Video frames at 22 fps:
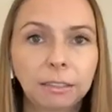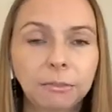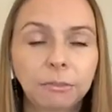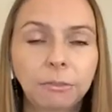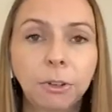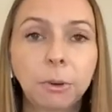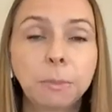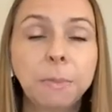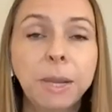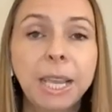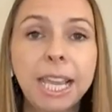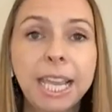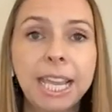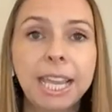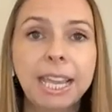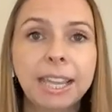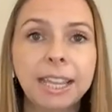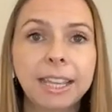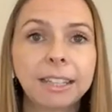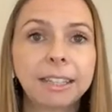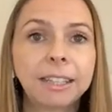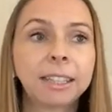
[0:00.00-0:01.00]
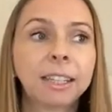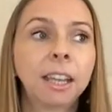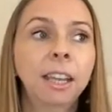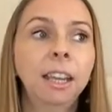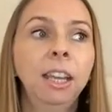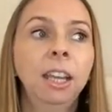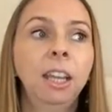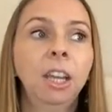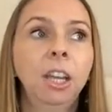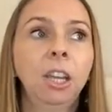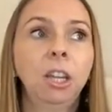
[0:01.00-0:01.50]
For me, it's
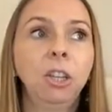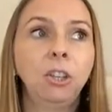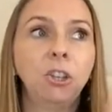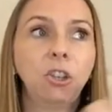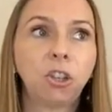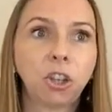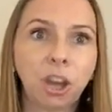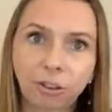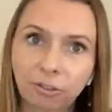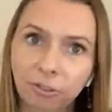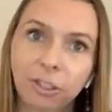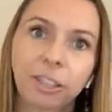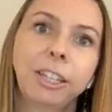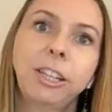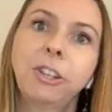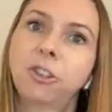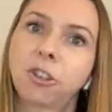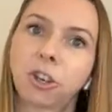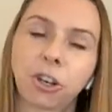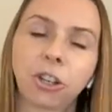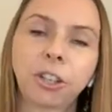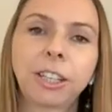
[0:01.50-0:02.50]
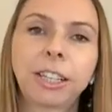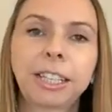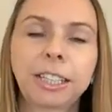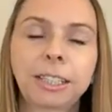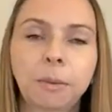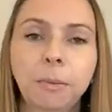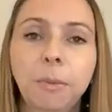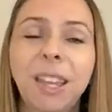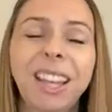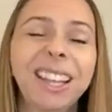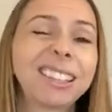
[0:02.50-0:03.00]
generally journaling
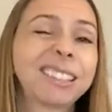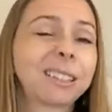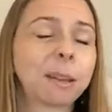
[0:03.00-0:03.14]
some things.